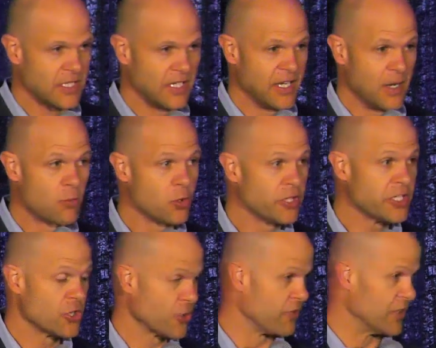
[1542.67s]
and I'm really
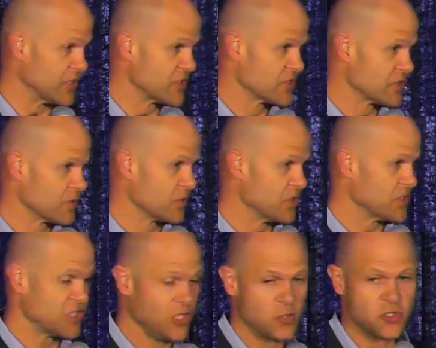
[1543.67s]
nervous.
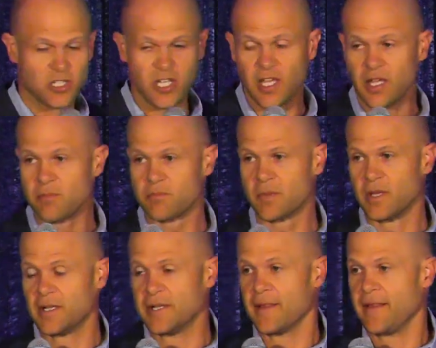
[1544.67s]
This huge game.
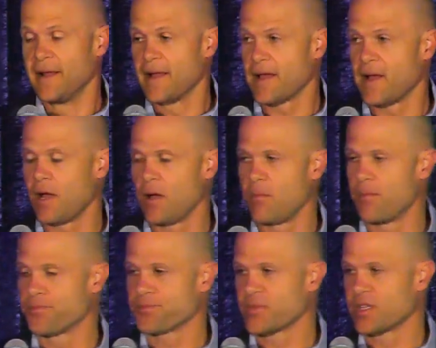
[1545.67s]
So
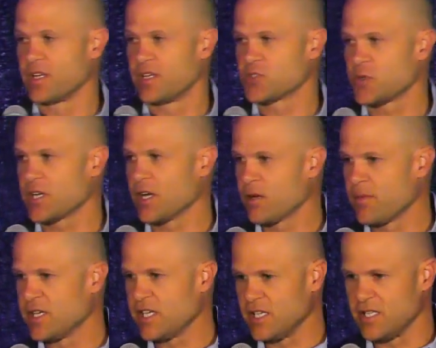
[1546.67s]
I got on
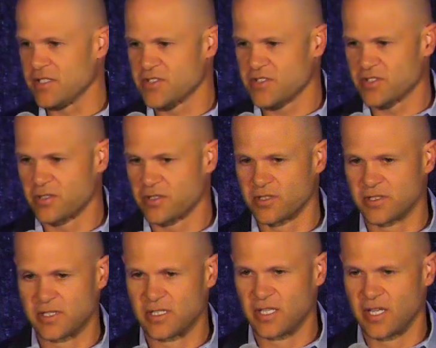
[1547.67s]
my knees.
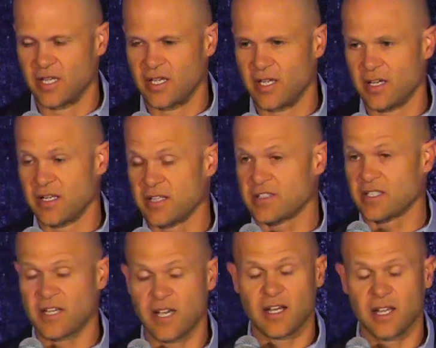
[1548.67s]
And I
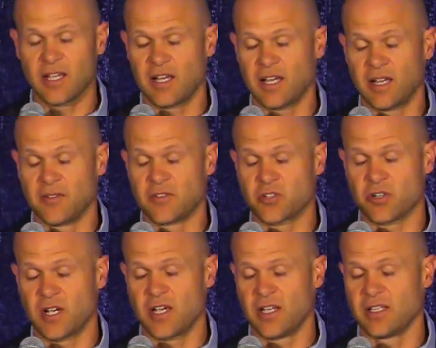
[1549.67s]
said, God, I have
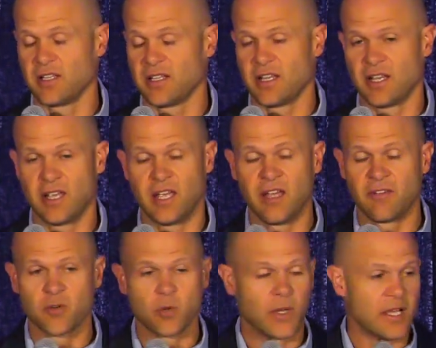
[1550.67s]
tried
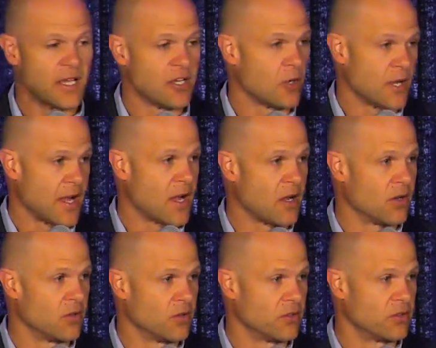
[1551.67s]
every way I know
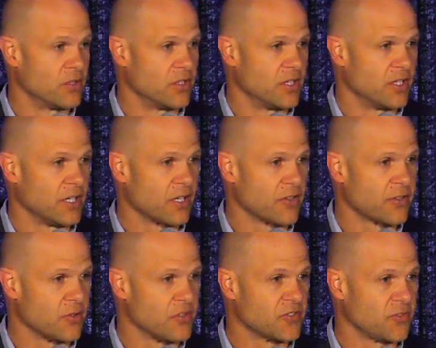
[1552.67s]
how to
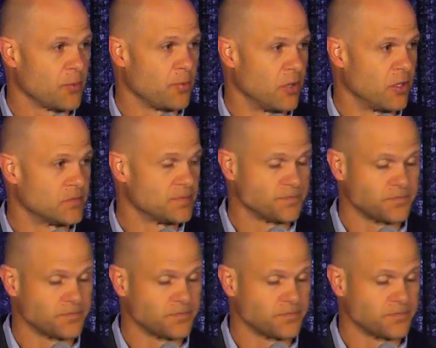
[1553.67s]
throw this football.